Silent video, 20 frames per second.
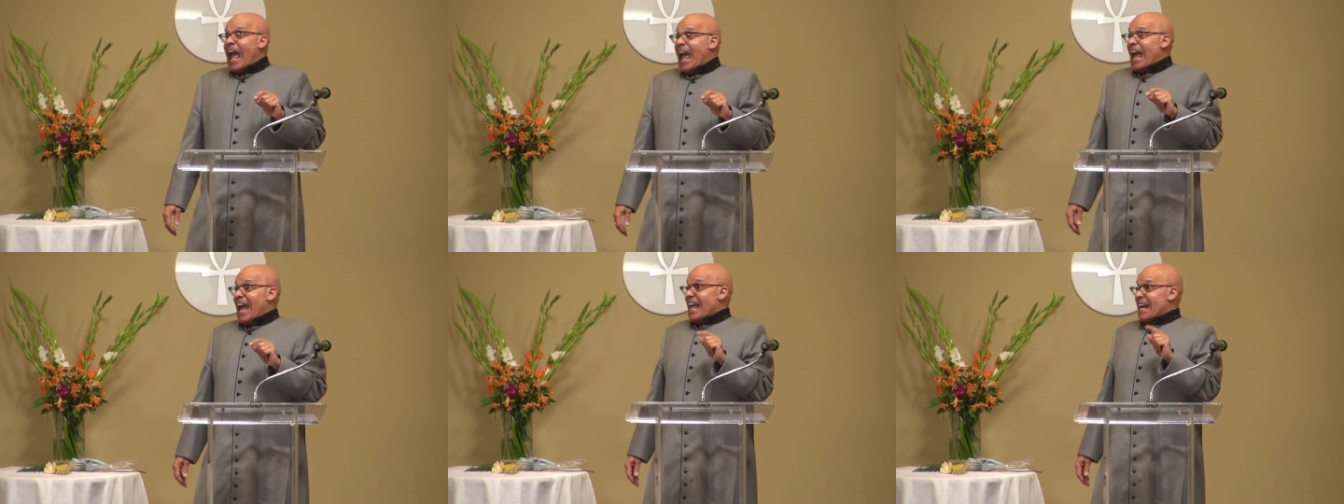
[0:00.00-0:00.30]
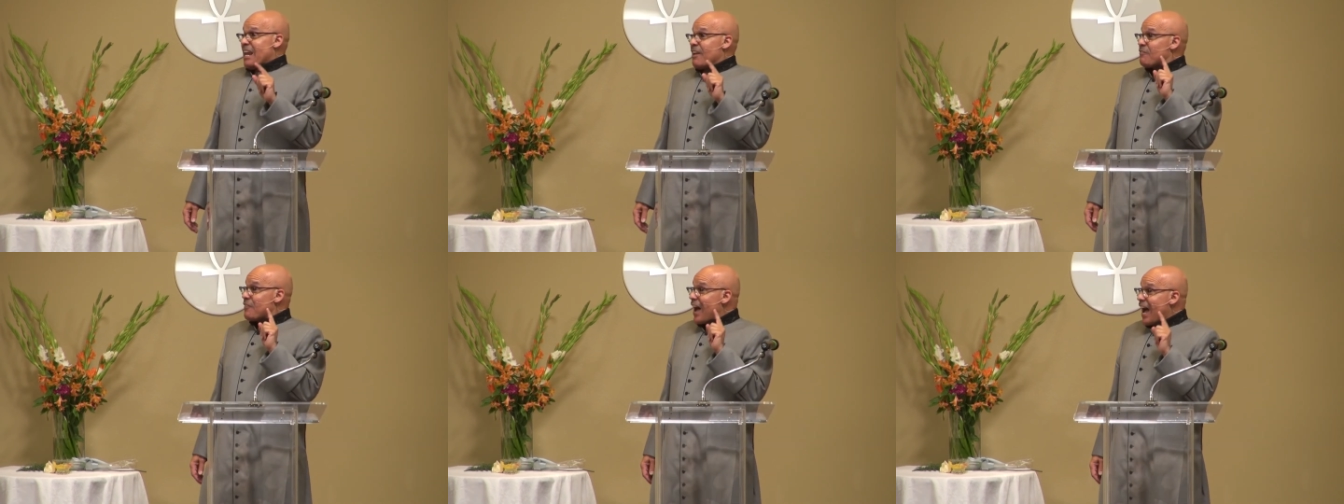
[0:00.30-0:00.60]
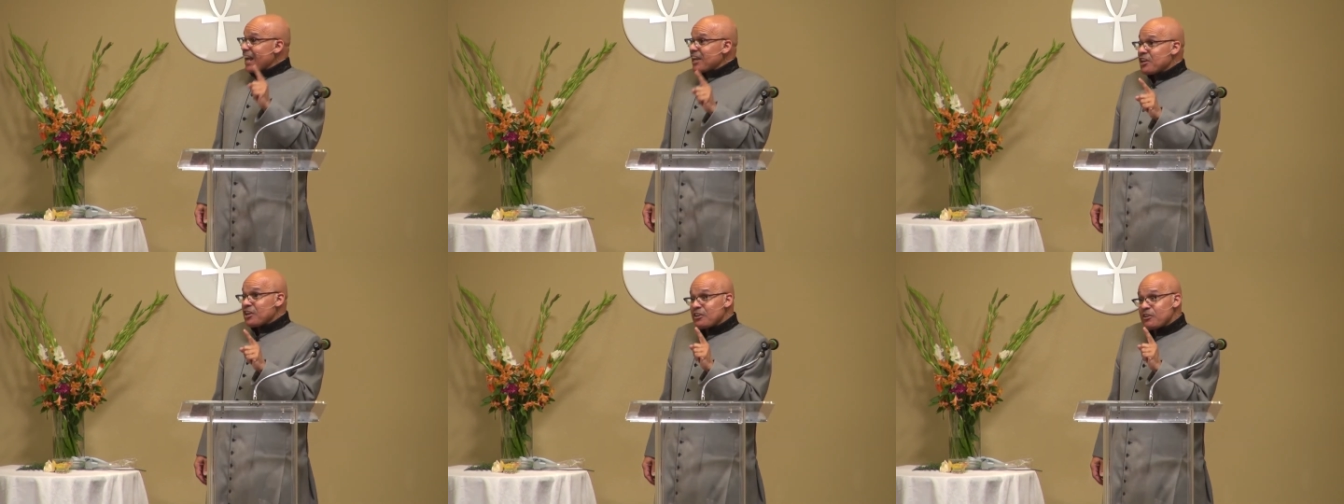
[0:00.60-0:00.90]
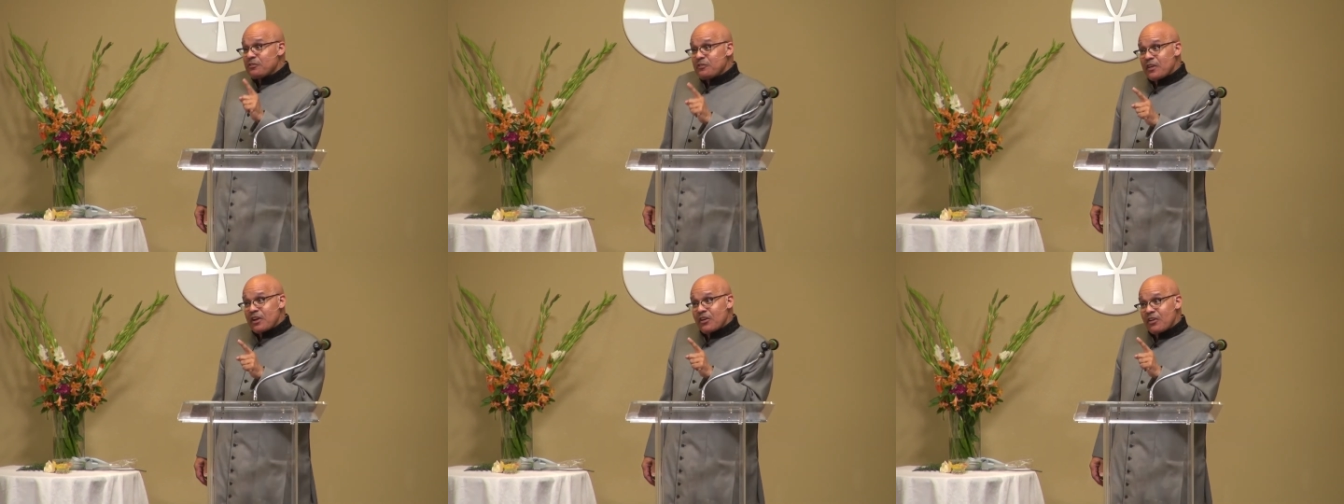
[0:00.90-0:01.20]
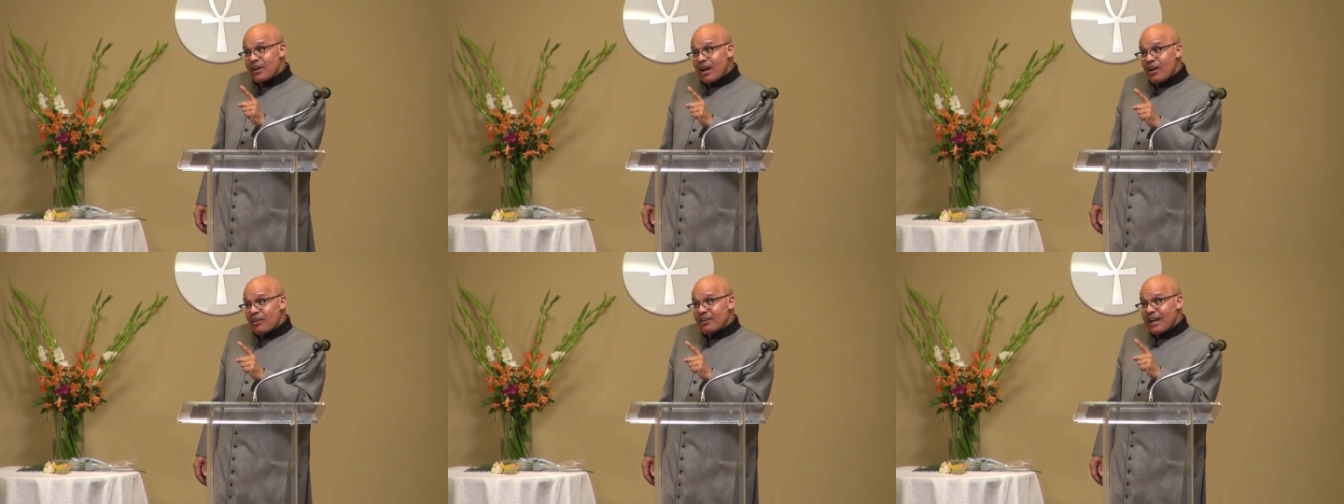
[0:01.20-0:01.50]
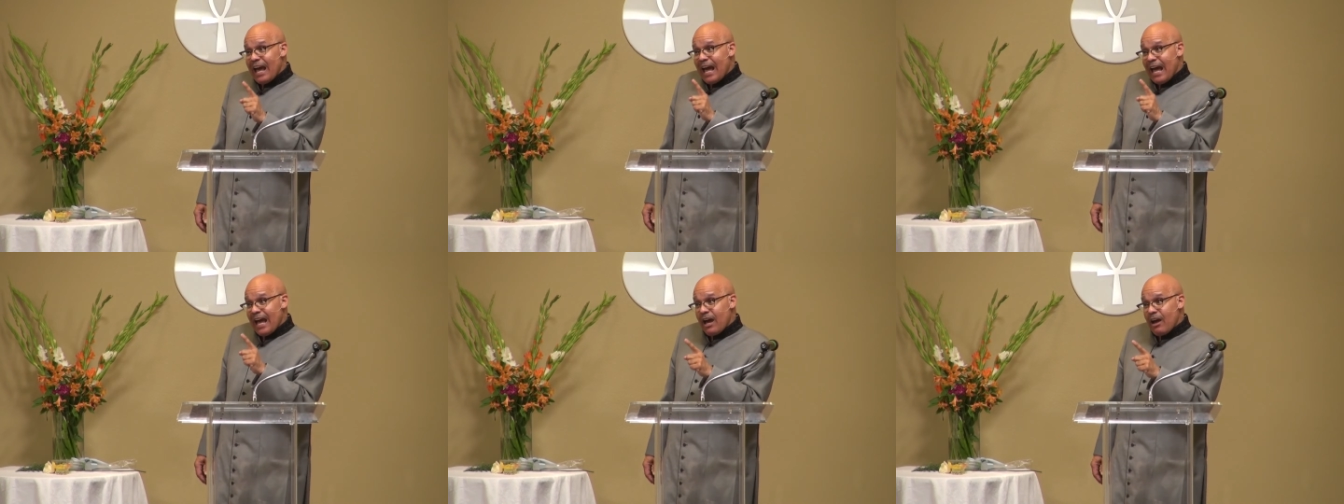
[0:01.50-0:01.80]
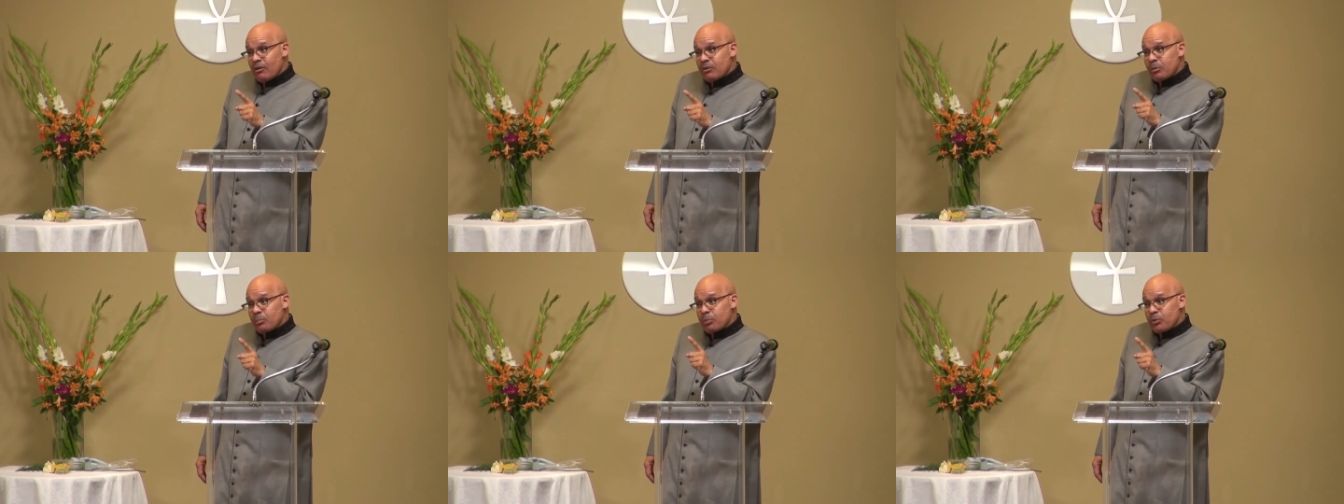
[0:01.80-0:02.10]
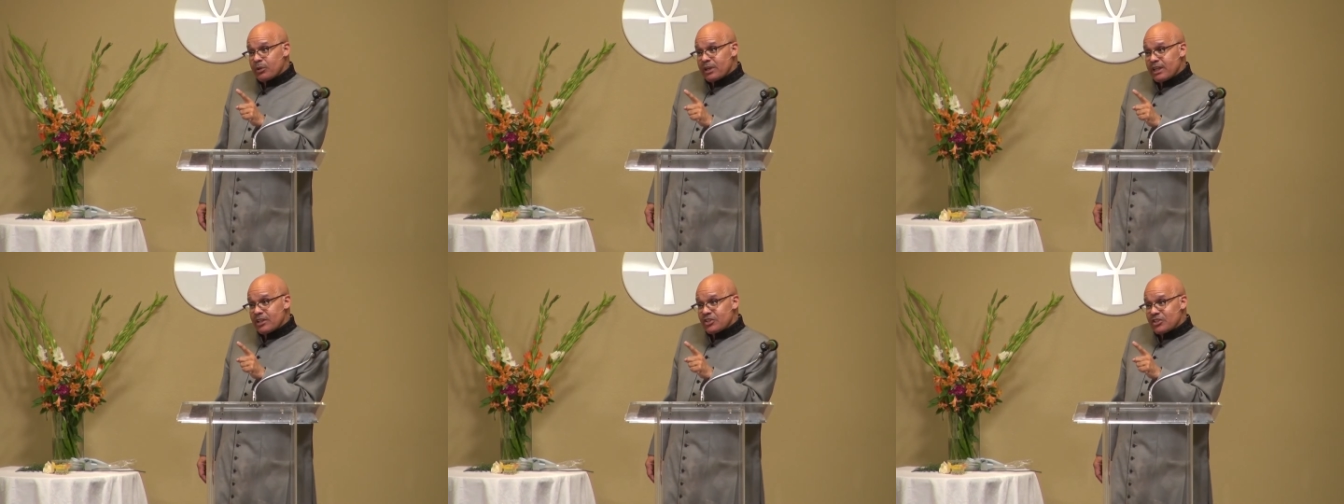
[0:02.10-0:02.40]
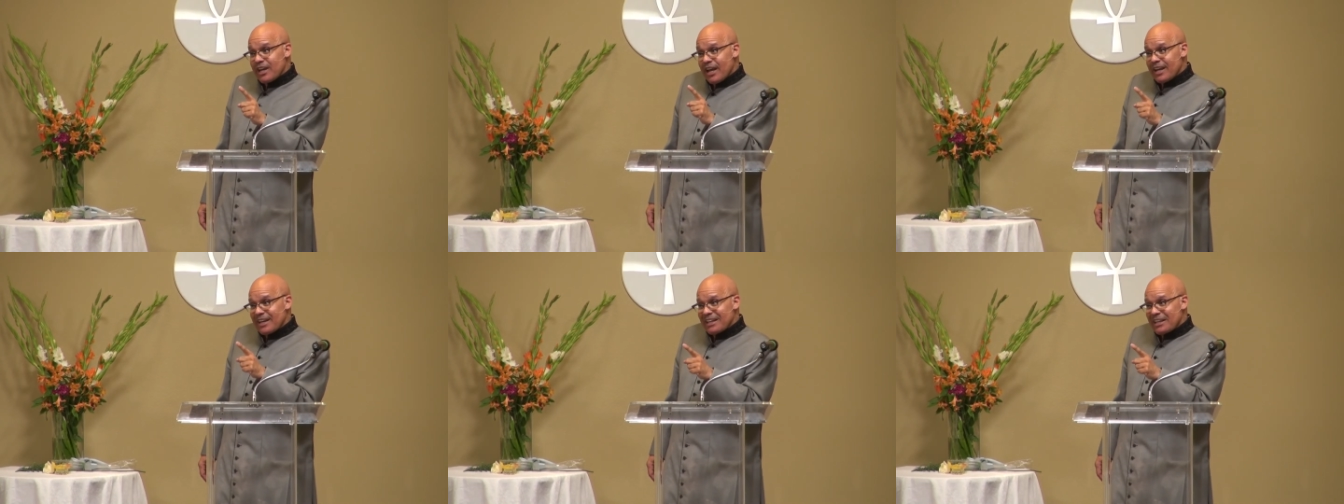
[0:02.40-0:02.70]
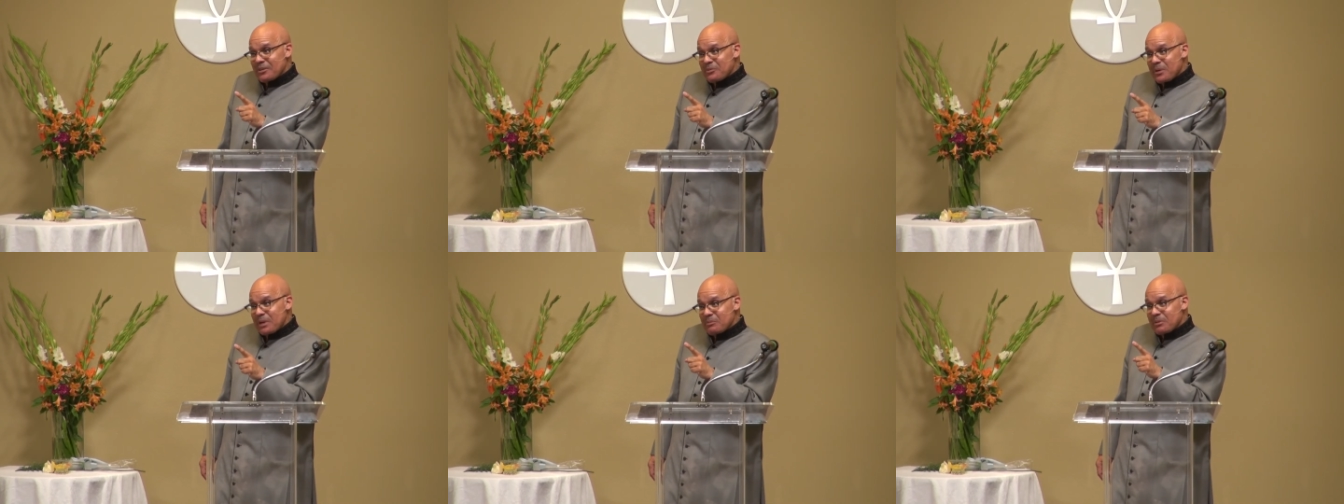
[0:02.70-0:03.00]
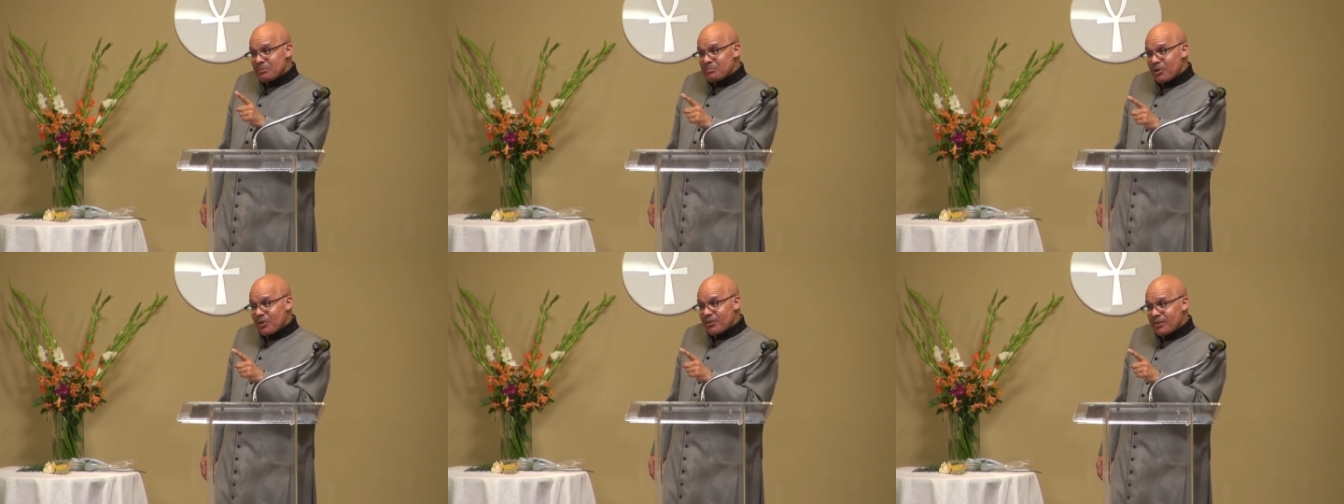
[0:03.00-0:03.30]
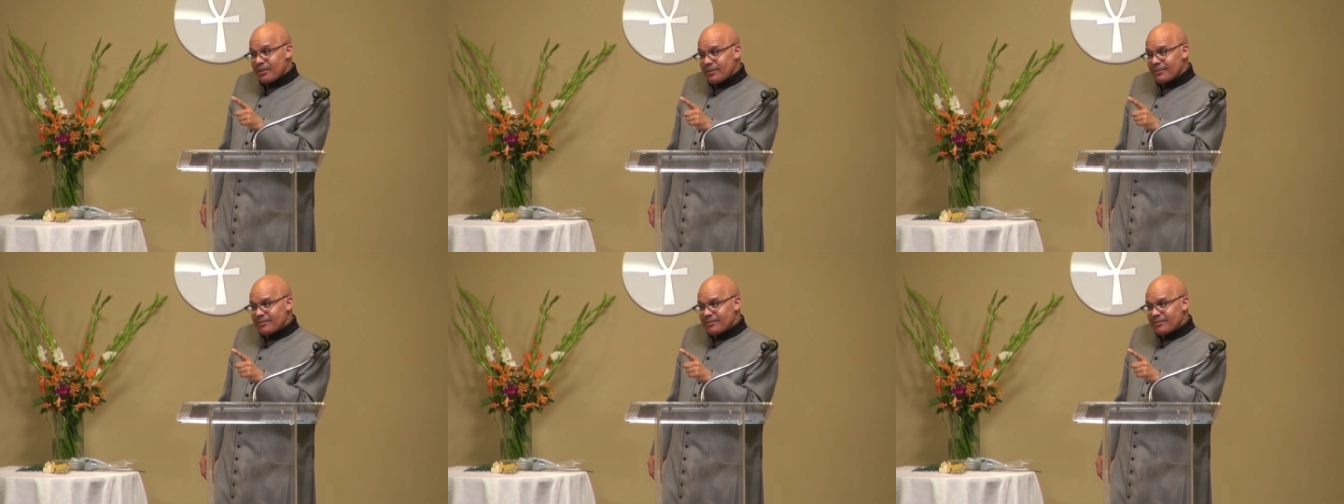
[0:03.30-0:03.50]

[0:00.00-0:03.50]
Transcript: And if I could have figured out how to preach How to Get Away with Murder,